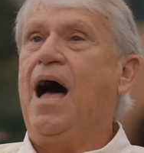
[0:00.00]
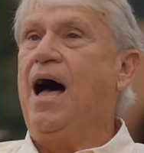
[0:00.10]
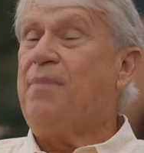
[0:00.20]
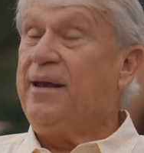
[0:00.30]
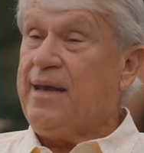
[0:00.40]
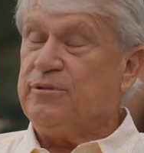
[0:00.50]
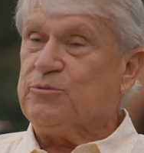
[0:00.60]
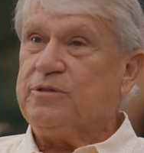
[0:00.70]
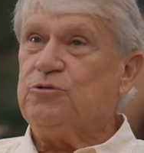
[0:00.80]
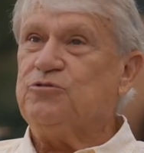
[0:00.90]
My name is
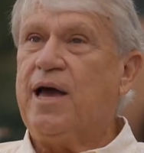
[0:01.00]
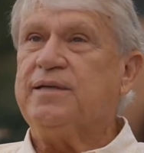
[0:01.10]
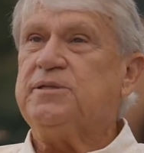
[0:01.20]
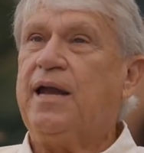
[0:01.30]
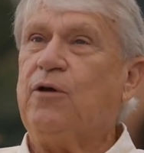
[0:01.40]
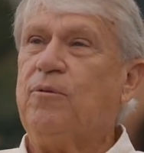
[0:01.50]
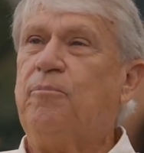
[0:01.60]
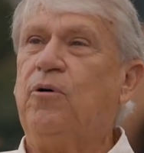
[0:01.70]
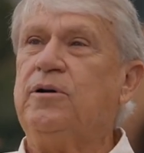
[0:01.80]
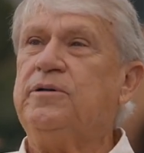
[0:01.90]
Richard Johnson. I
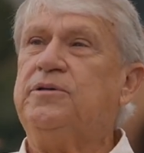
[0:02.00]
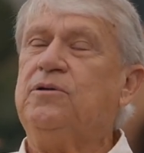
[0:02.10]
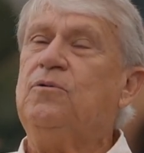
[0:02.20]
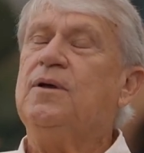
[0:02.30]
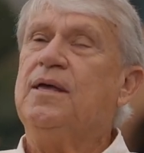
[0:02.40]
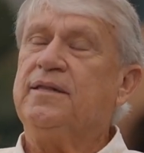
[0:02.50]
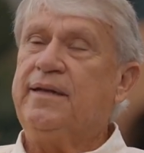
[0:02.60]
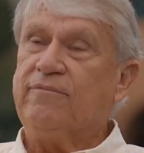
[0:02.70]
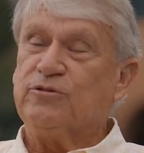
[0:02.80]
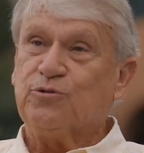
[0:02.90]
reported to the
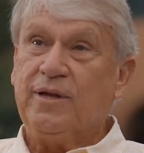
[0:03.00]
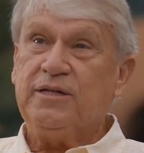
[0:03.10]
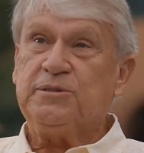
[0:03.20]
Naval Training